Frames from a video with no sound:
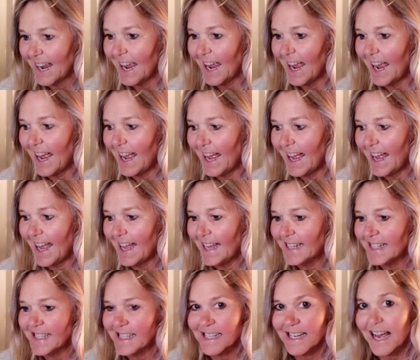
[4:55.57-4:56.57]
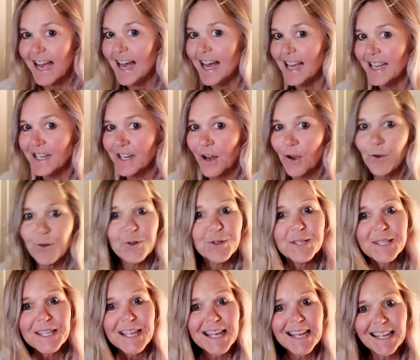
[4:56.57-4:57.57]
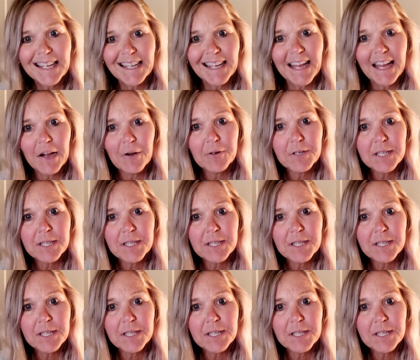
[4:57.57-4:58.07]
and start noticing how